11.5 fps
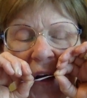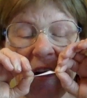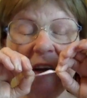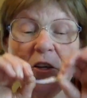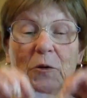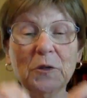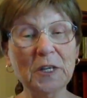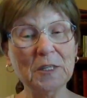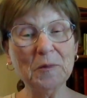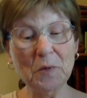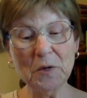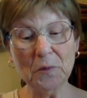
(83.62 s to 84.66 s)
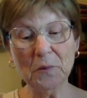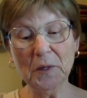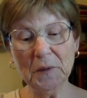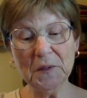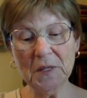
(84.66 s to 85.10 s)
And you'll get some pretty
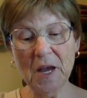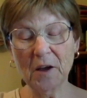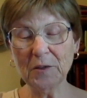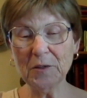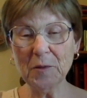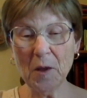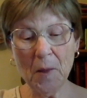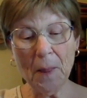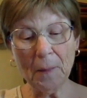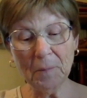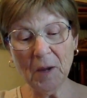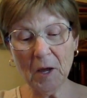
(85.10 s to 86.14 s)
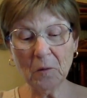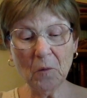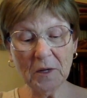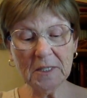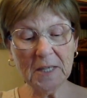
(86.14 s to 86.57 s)
weird sounds. But
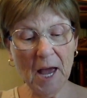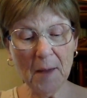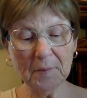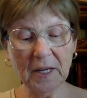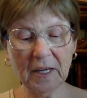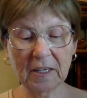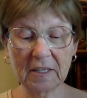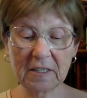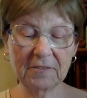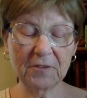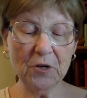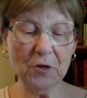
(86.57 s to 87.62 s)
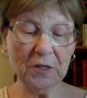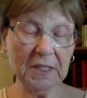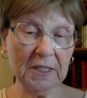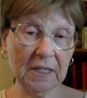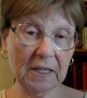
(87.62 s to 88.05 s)
what is happening, and as if you could
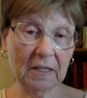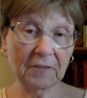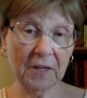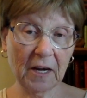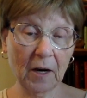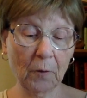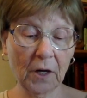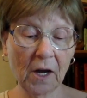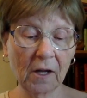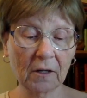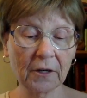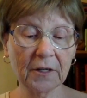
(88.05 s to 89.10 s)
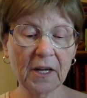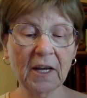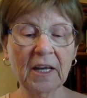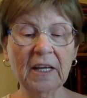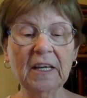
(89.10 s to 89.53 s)
see it if the air were colored,
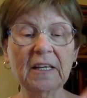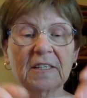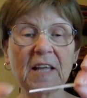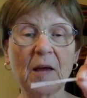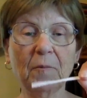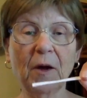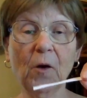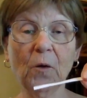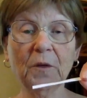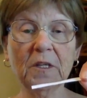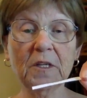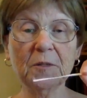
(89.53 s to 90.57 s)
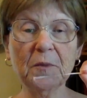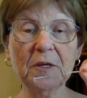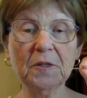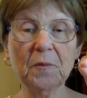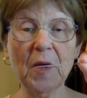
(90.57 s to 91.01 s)
is that by holding this
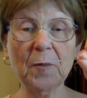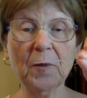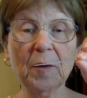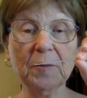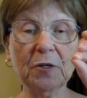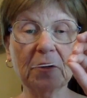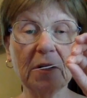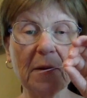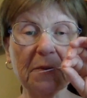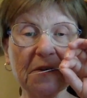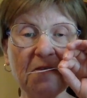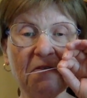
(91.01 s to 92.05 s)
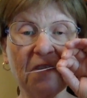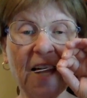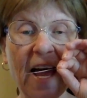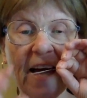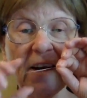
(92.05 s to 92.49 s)
piece of paper up to your lips
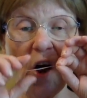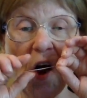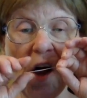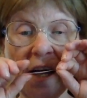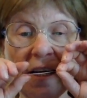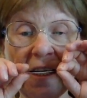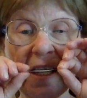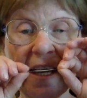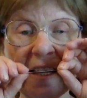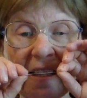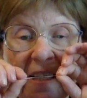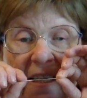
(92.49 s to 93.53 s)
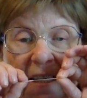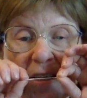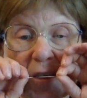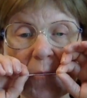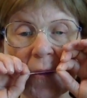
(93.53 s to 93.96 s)
flat on like
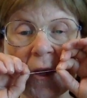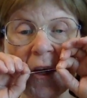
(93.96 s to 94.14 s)
this,